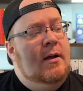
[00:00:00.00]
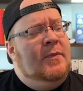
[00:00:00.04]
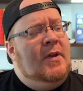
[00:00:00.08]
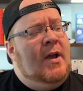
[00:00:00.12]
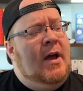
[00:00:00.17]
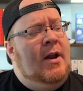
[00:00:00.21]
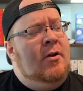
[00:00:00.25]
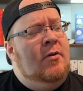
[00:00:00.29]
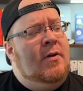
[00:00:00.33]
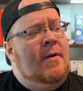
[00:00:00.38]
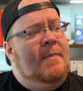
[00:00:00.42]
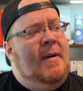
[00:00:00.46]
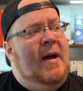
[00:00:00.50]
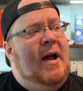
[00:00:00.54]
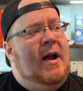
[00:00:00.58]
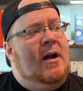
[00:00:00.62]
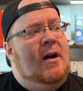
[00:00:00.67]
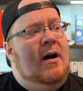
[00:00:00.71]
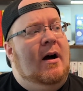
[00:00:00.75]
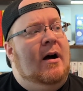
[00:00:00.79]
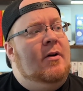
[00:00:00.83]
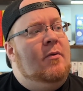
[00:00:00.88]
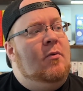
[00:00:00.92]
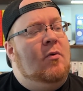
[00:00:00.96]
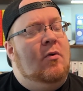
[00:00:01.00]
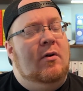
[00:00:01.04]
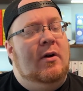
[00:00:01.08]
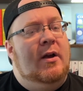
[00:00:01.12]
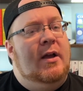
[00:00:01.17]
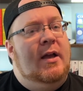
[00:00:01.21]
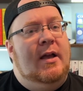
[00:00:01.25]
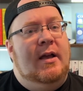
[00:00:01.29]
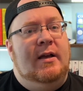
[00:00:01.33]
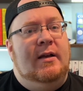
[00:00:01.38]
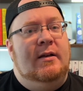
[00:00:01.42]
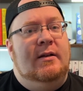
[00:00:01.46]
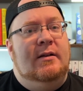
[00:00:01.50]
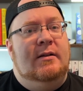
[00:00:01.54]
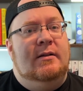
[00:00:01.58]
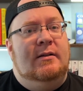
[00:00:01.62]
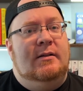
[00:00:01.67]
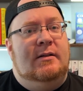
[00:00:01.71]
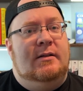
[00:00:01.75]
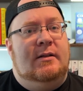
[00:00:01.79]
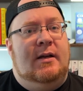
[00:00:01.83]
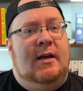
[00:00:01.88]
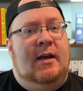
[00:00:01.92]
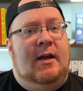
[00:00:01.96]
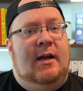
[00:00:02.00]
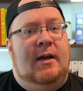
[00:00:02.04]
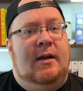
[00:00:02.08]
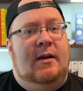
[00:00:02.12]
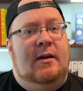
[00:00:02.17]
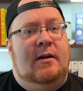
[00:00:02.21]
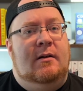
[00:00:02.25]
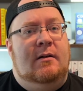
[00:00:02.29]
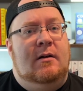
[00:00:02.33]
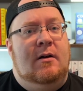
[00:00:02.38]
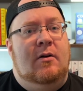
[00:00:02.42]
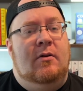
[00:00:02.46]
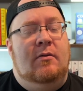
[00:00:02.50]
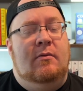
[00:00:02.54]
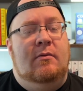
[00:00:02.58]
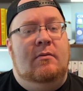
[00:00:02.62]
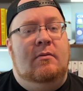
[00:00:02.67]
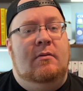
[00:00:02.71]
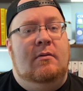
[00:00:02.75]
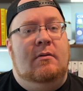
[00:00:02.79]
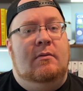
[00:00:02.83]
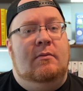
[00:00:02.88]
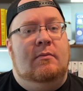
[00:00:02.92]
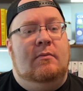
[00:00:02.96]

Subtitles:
I know that Pat Conroy is a known